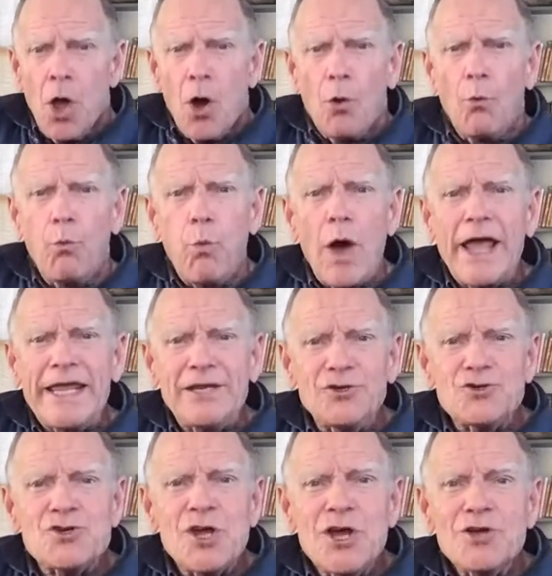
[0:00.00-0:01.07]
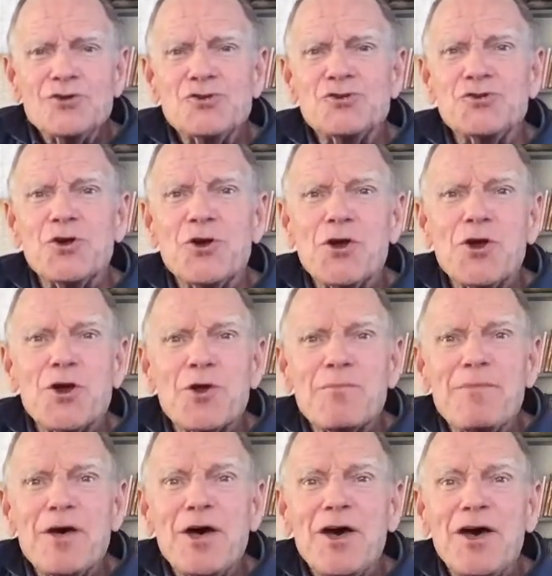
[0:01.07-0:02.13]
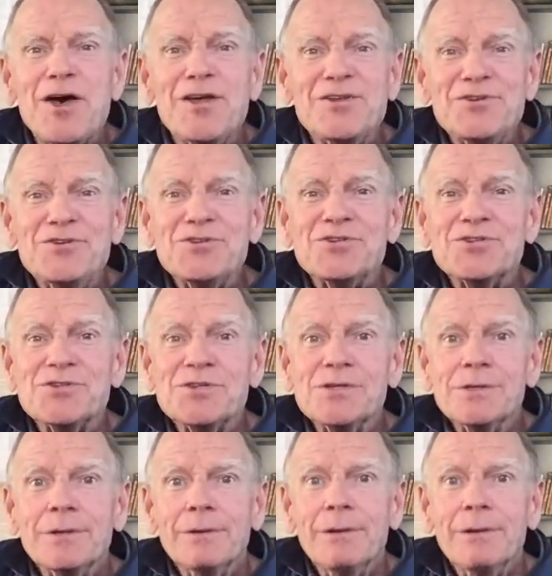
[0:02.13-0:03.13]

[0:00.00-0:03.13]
be. White sugar buzz,